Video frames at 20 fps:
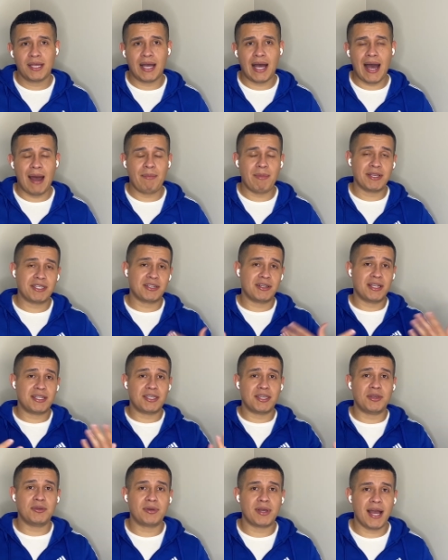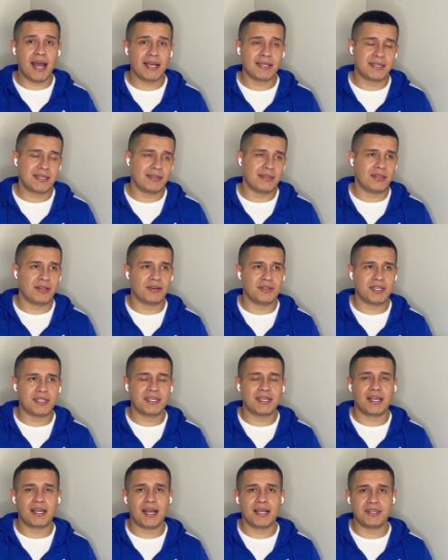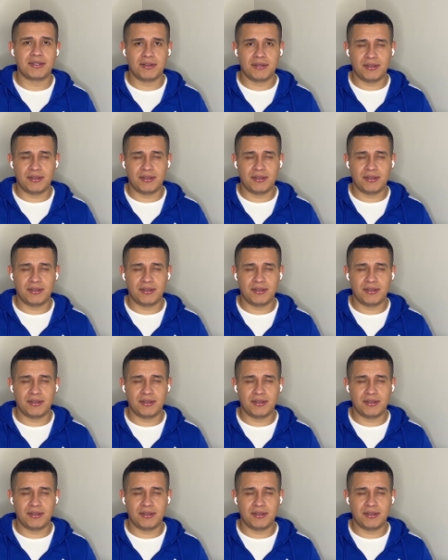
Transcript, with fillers: I mentioned it to you guys, you know, just in case you,